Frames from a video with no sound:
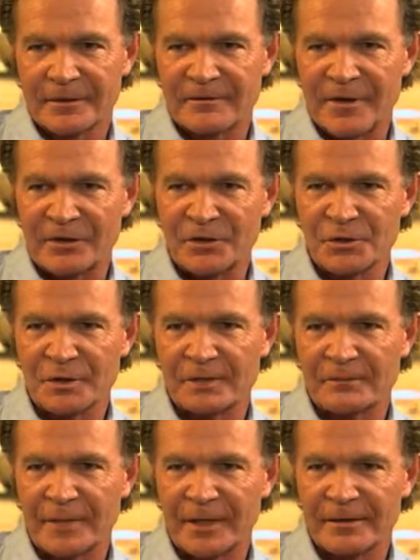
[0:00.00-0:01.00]
The fact that you
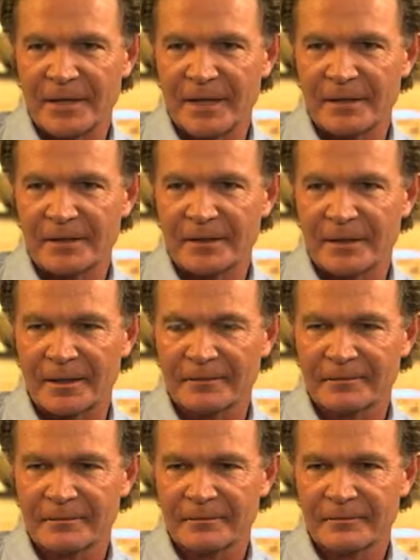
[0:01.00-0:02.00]
can maintain
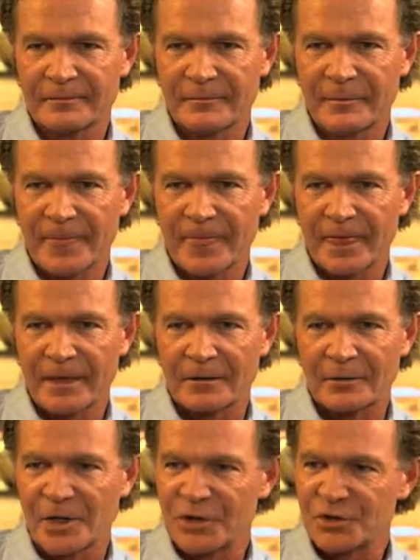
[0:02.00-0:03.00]
a
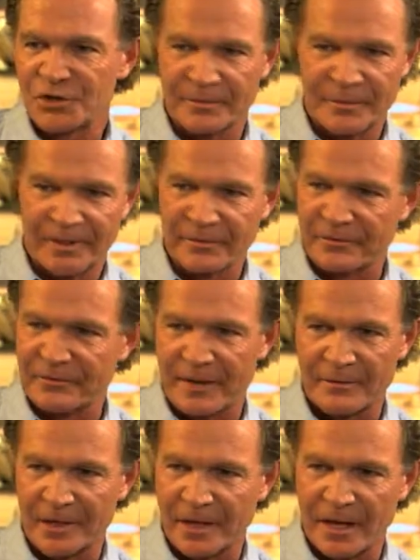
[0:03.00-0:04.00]
relationship, keep your
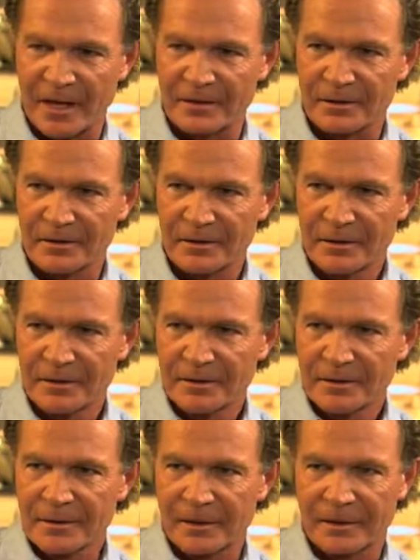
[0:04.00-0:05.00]
family together,
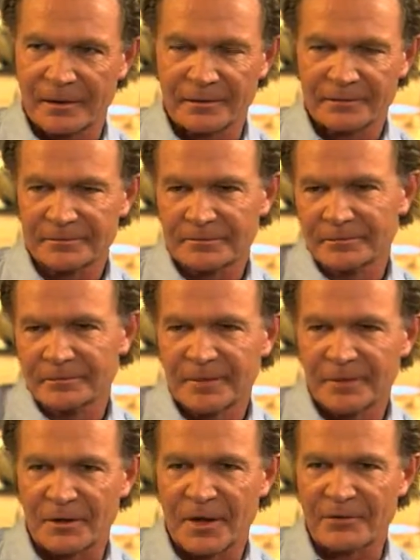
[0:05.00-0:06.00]

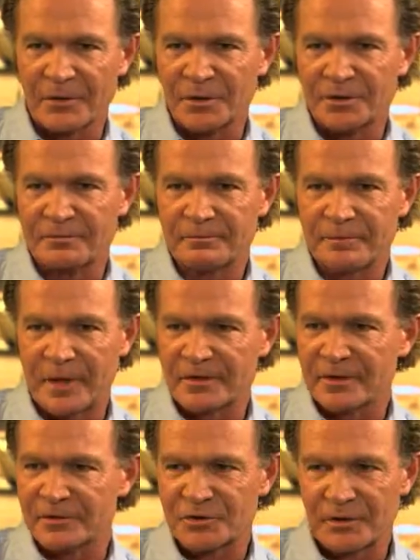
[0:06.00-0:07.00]
have a good,
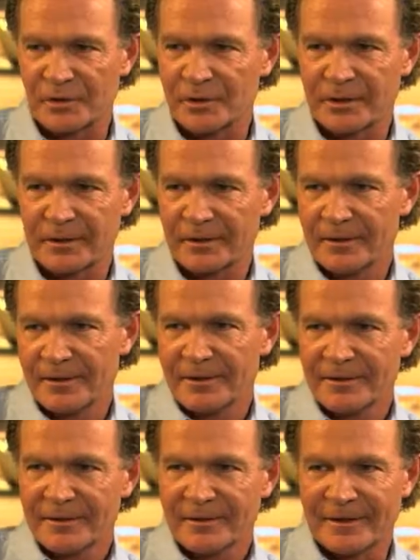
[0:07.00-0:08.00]
positive story
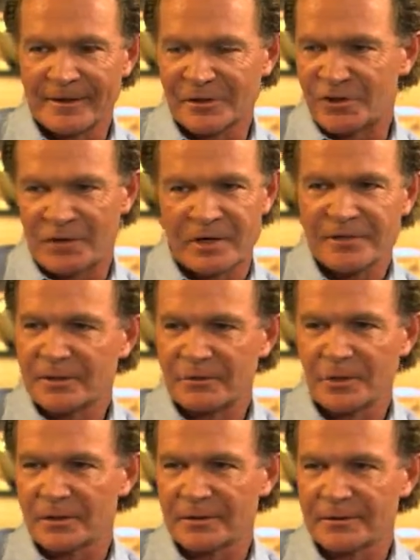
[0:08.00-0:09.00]
in this crazy
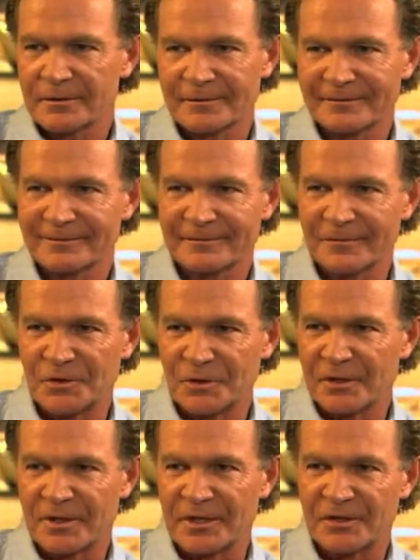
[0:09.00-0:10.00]
world,
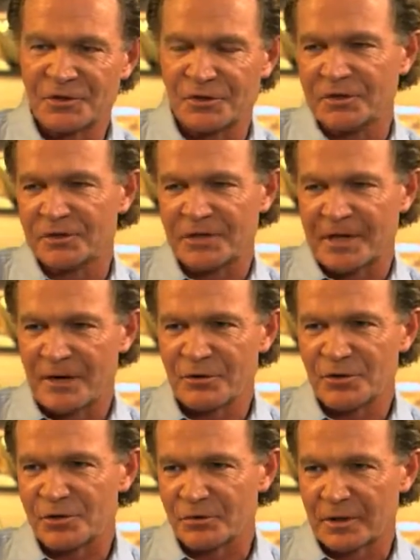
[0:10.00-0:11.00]
doing the things you do and the
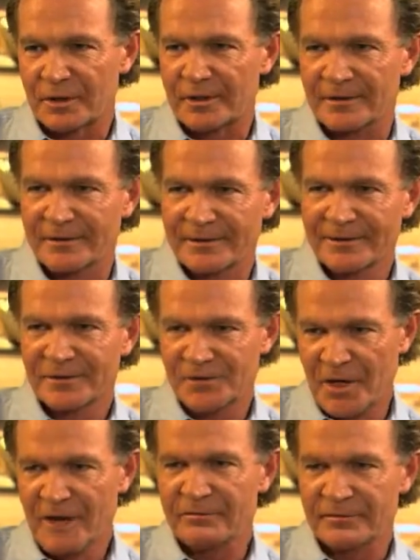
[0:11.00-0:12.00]
hours you work, it's
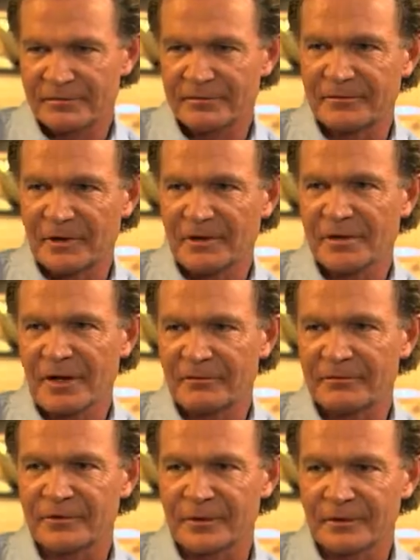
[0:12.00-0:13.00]
tough. It's very tough,
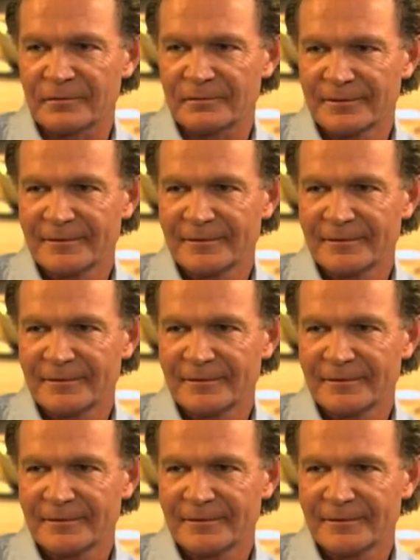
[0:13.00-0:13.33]
you know.